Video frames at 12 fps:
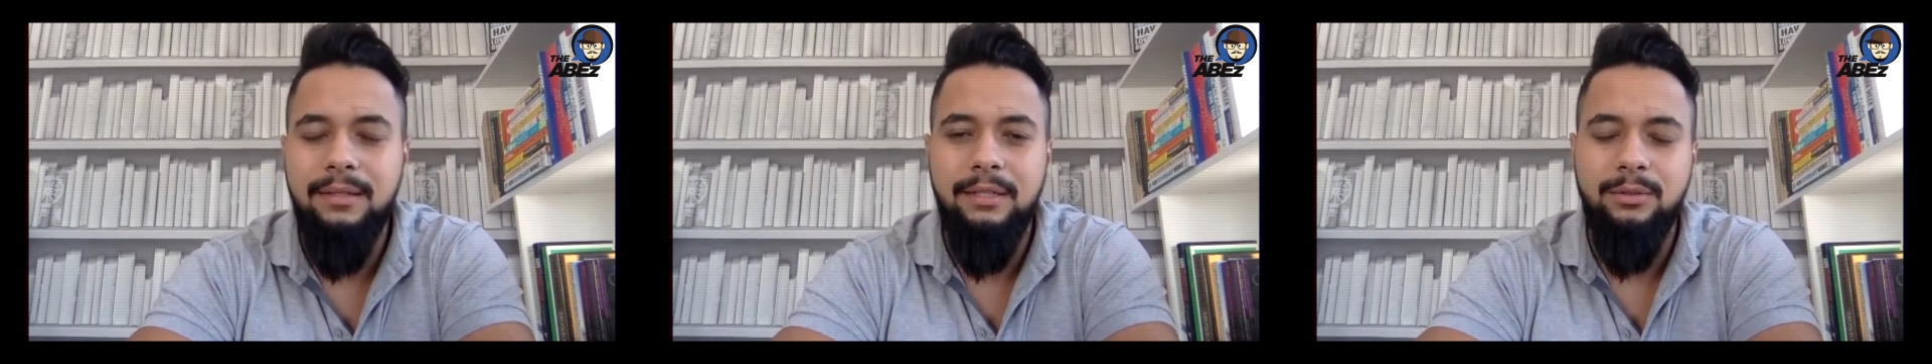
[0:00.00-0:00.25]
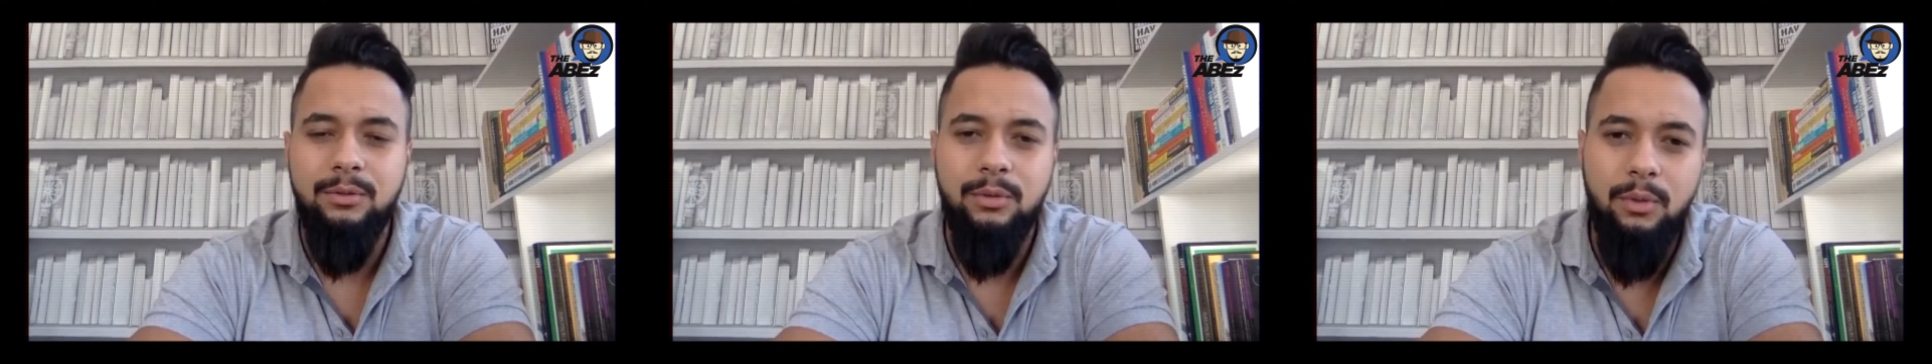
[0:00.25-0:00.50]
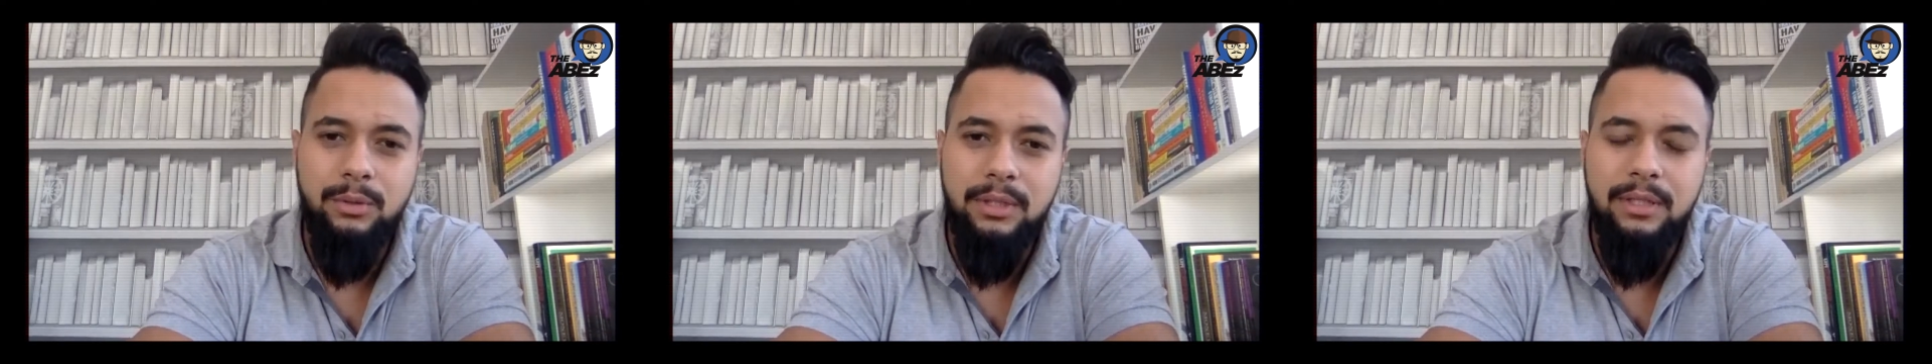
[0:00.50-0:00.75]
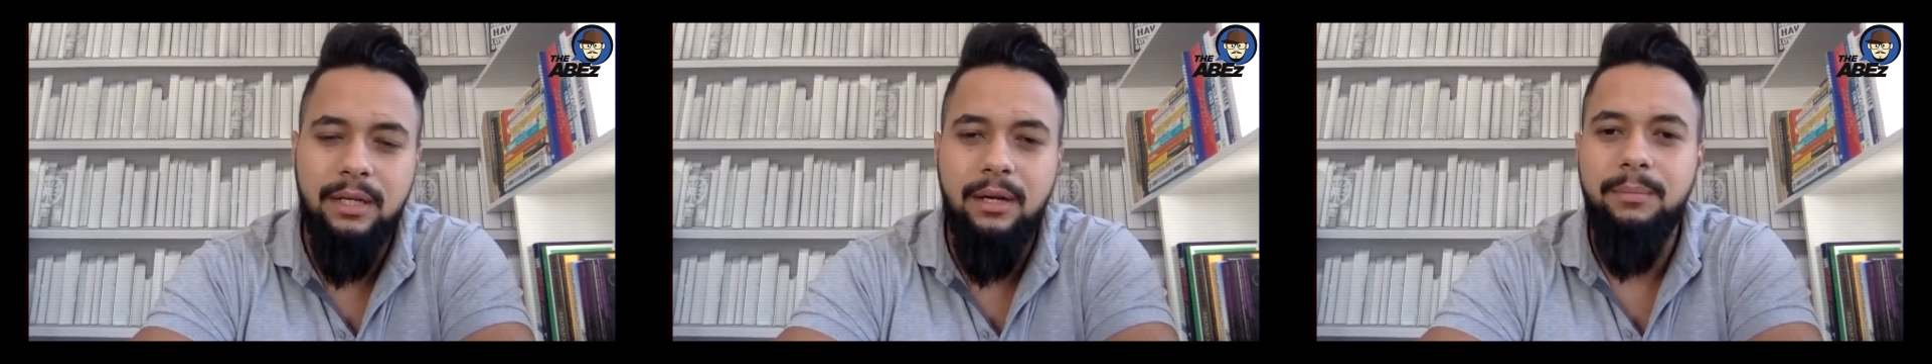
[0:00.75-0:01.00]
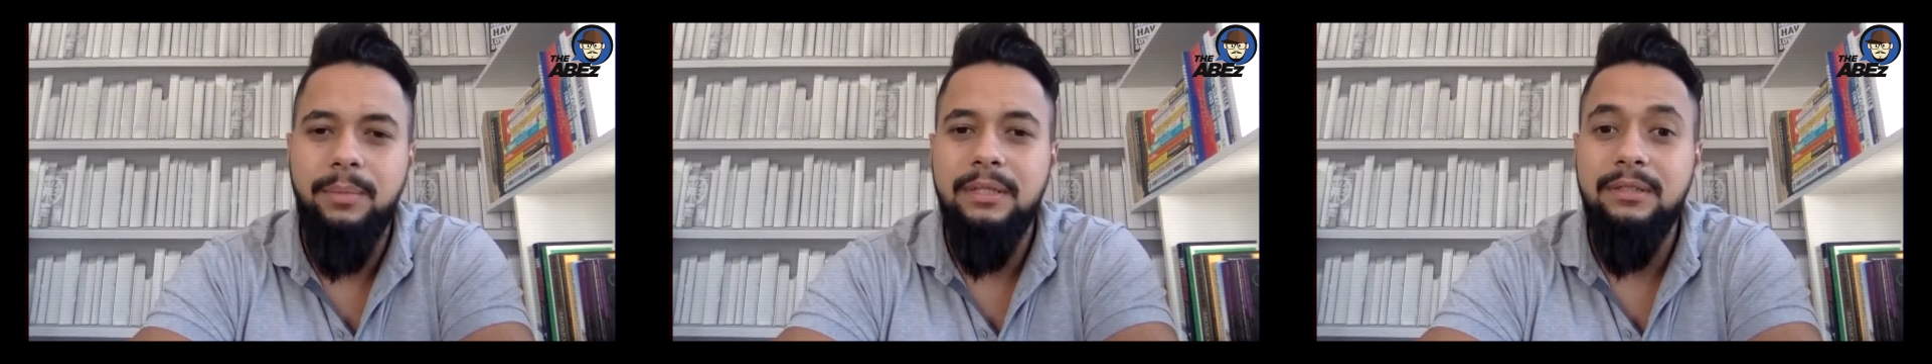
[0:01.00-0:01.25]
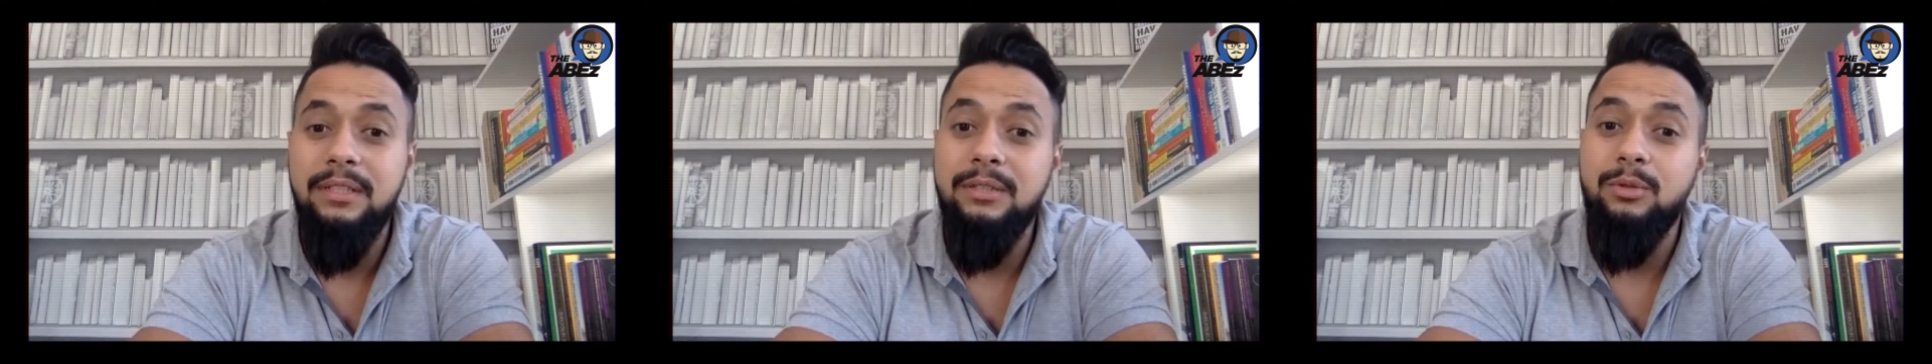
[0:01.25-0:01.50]
they need to grow within the
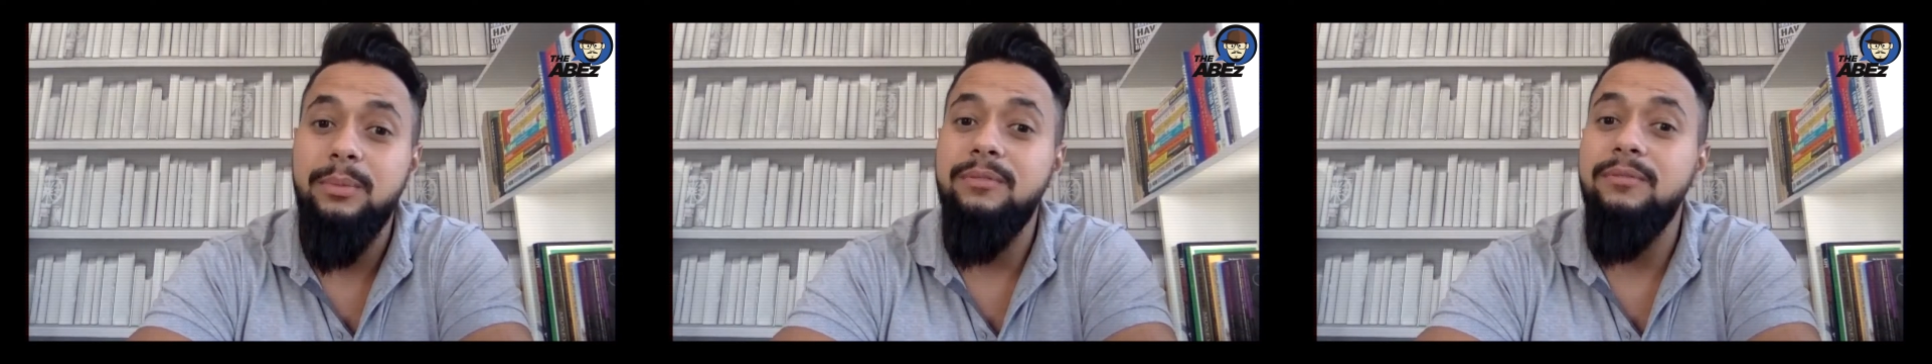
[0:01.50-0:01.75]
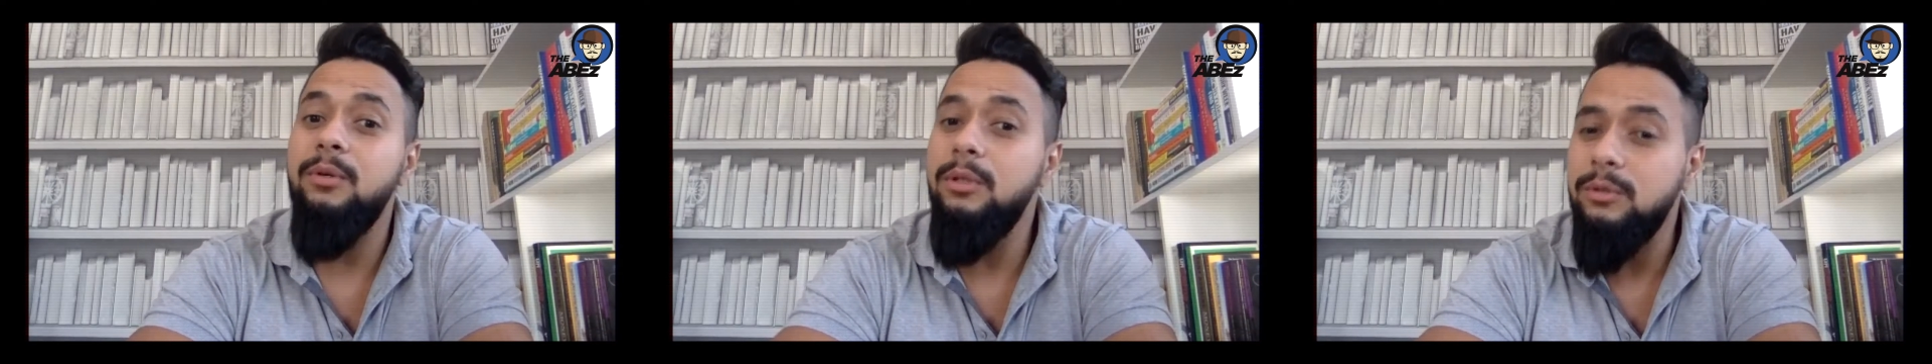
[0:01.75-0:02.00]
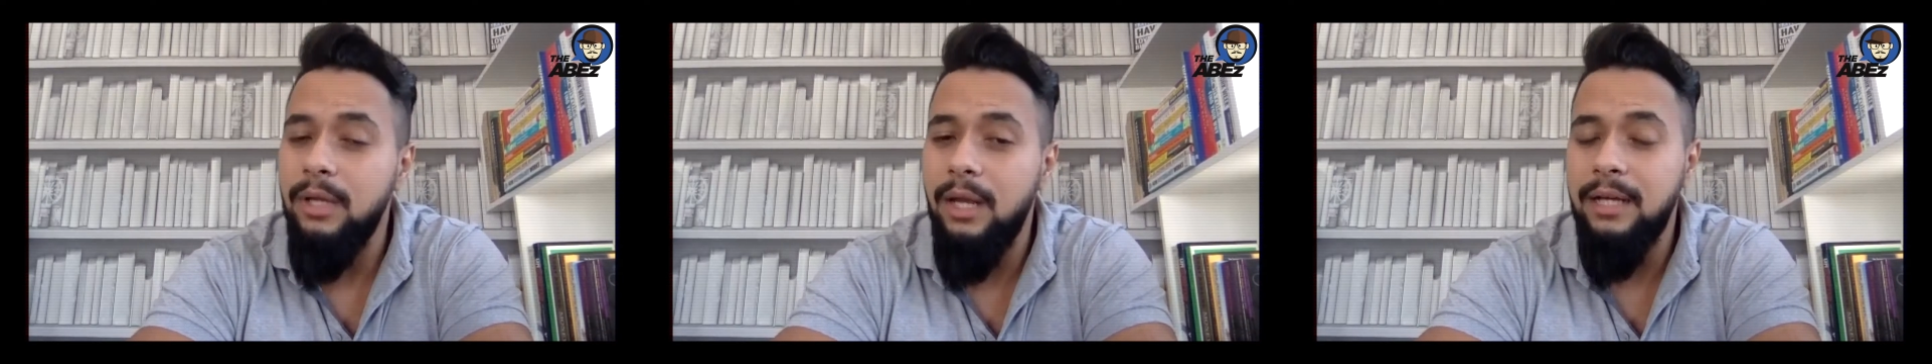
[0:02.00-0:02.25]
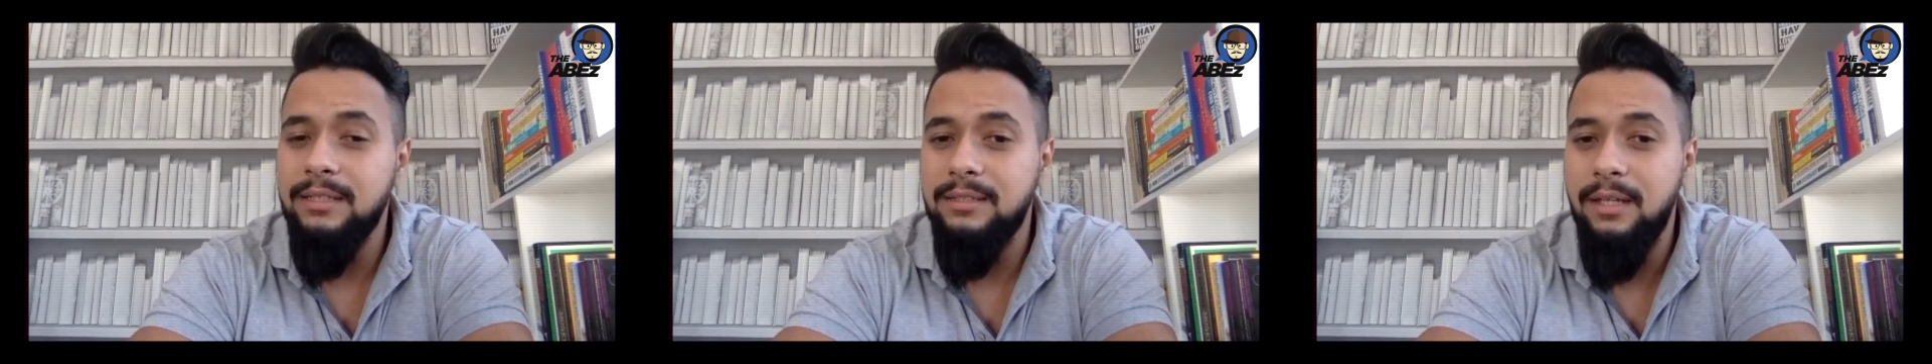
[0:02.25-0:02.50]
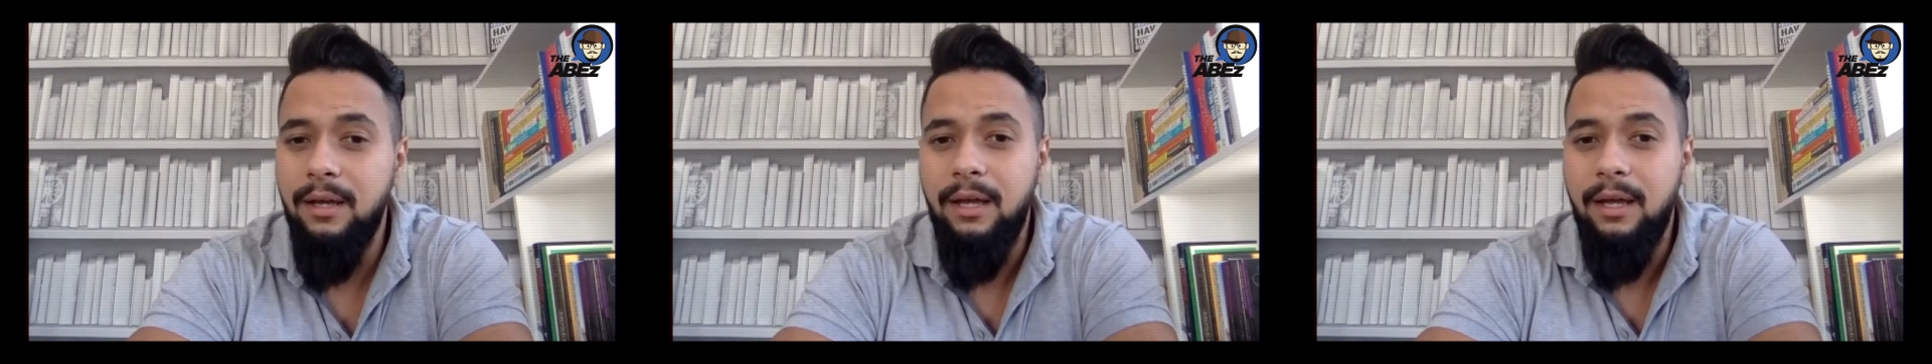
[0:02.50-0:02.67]
company, they need to be fully utilized,